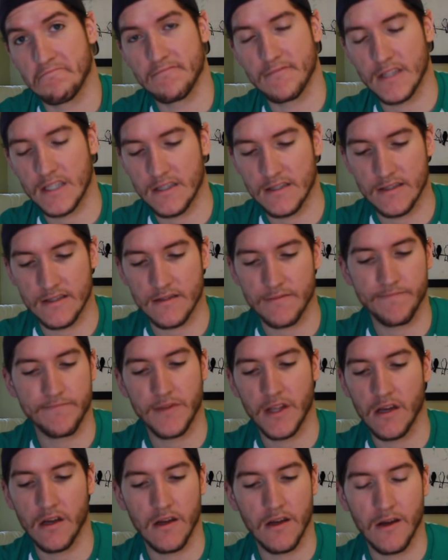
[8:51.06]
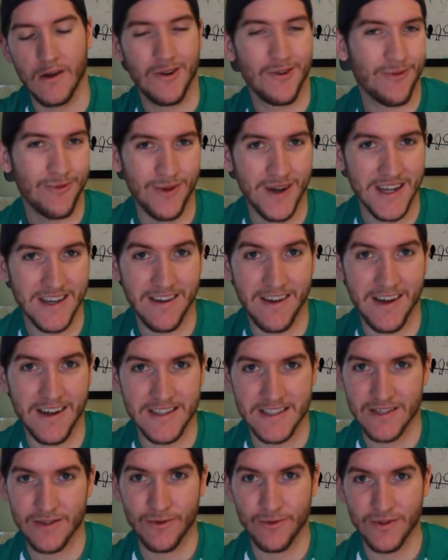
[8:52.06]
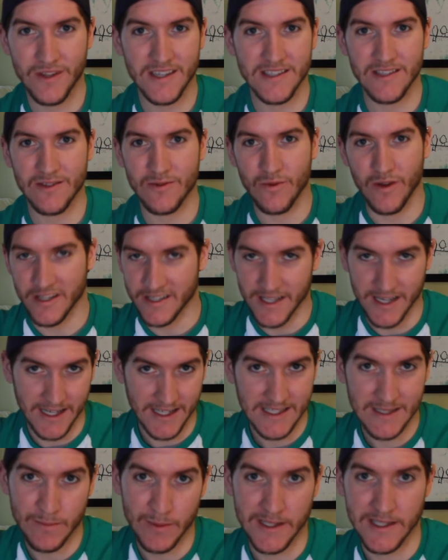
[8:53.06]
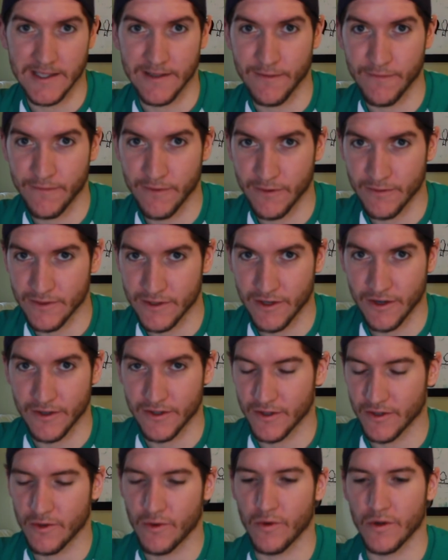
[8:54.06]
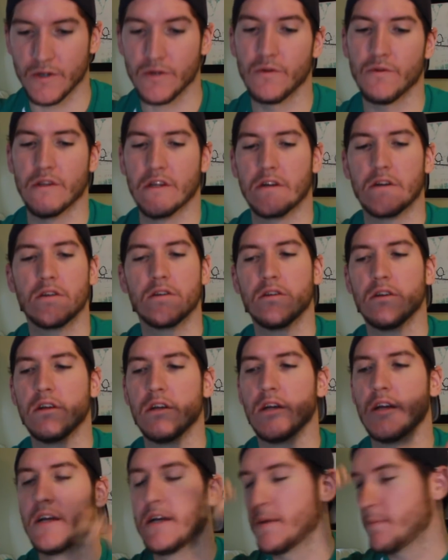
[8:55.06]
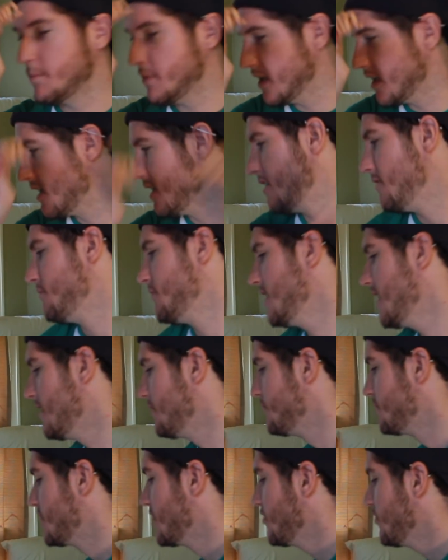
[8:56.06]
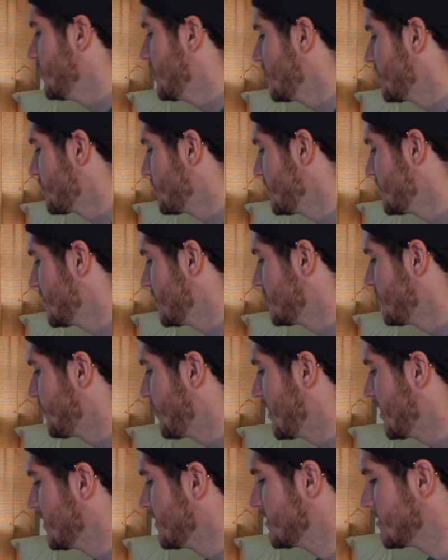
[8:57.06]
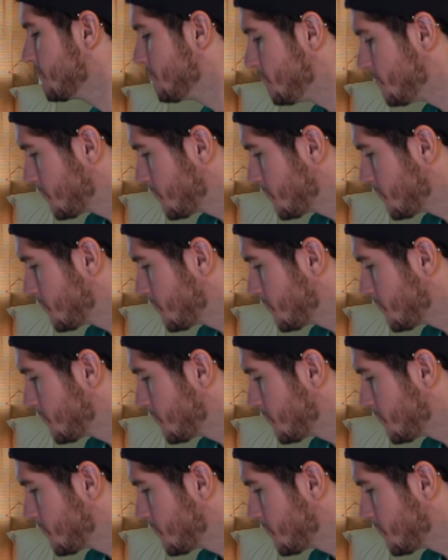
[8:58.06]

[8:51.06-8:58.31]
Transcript: Because why not? Who doesn't want an expensive phone charger cord holder? But yeah, so you get 3 sets of hands.